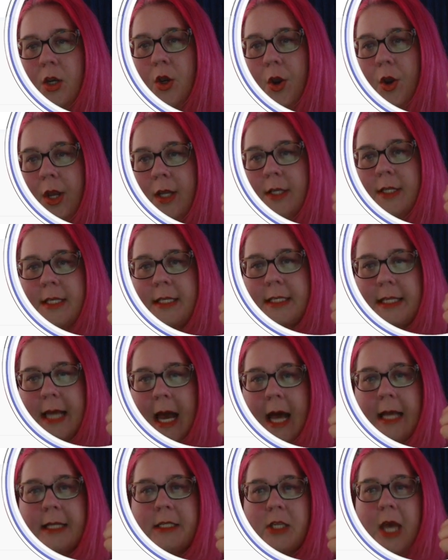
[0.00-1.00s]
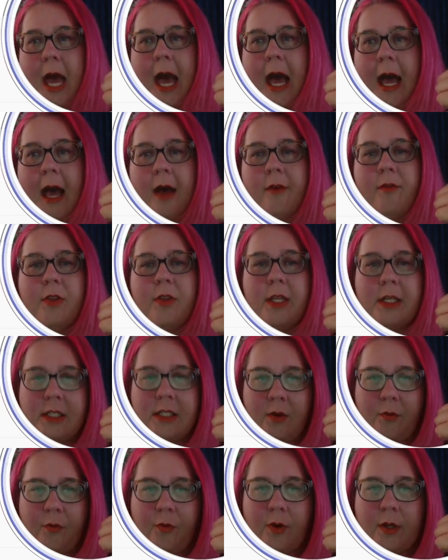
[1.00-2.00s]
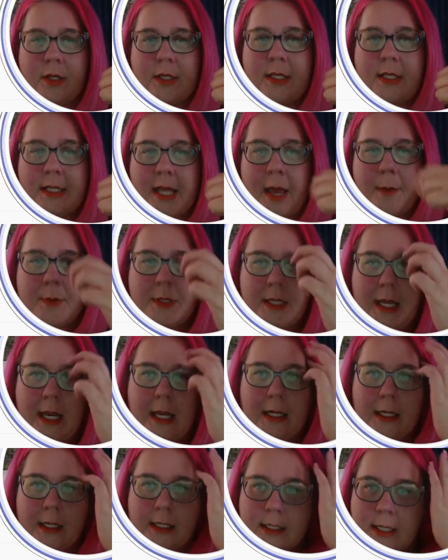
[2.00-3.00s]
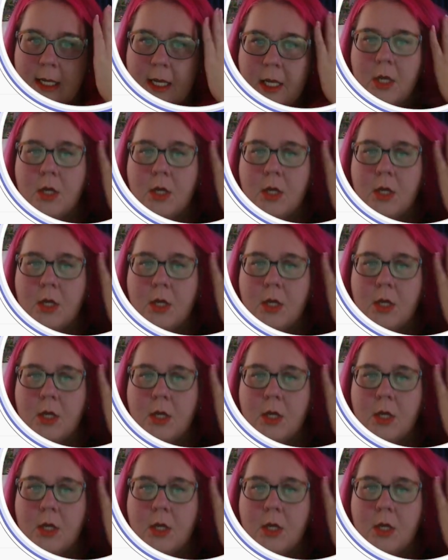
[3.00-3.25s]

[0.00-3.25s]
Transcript: can start to have the different steps in it.